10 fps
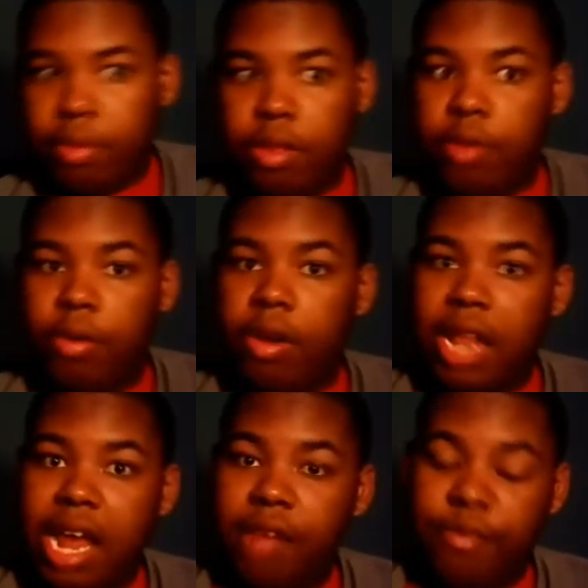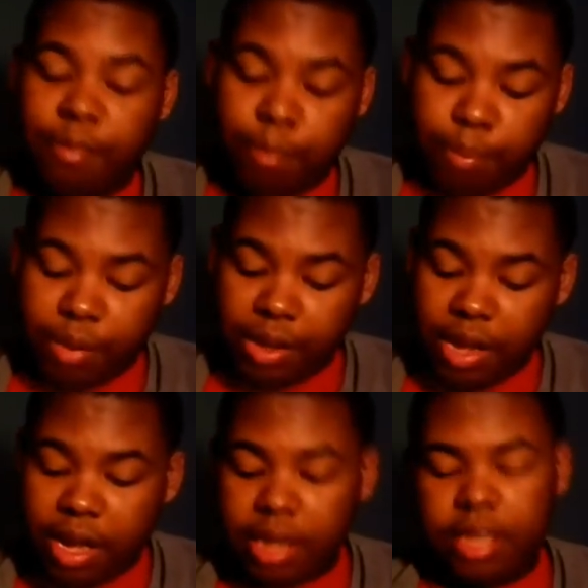there were a lot of
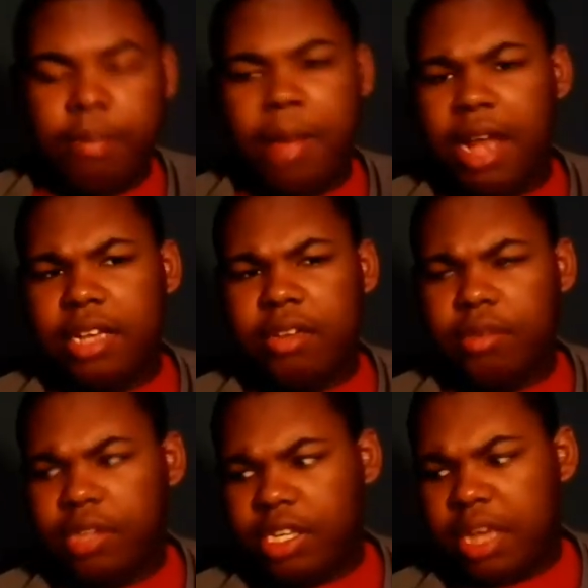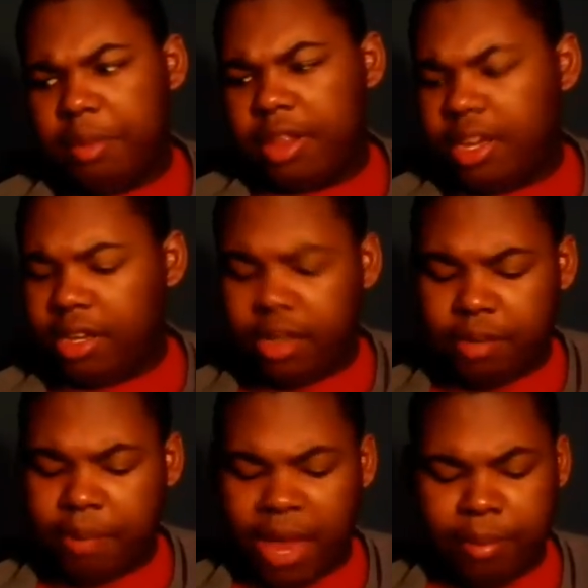blood spots on some of
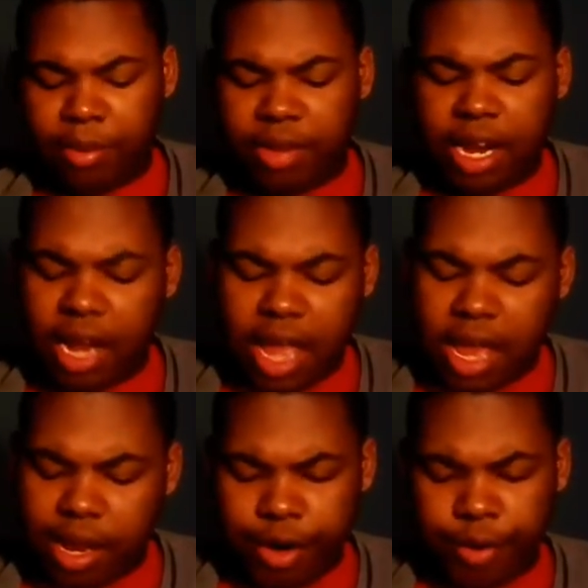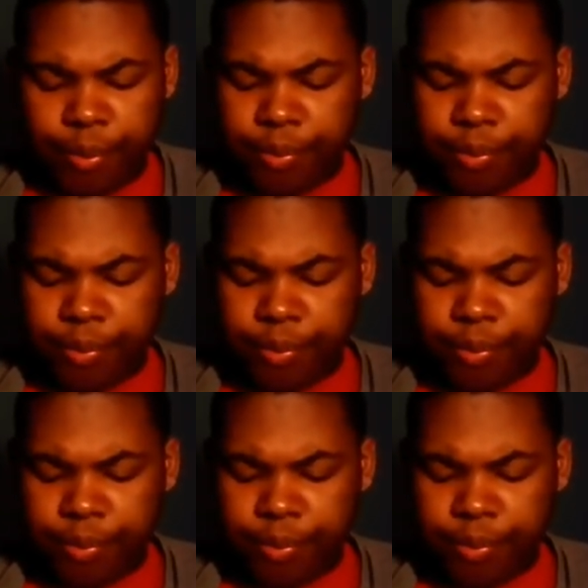these papers that I got here.